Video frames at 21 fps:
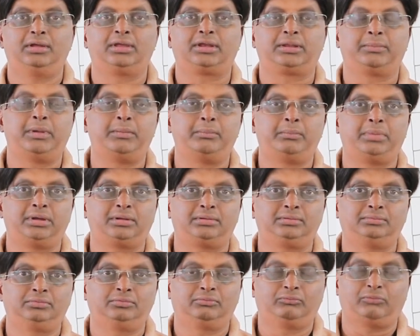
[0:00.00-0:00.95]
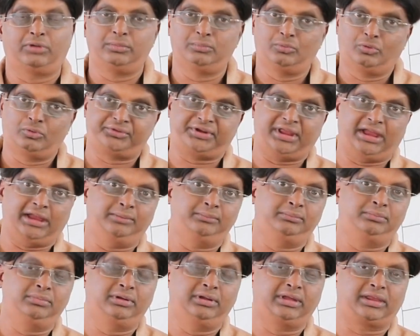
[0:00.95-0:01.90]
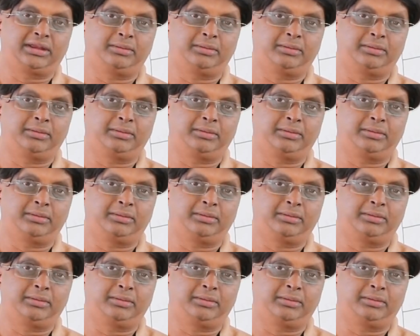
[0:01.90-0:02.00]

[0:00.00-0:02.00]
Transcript: Remember, one more time,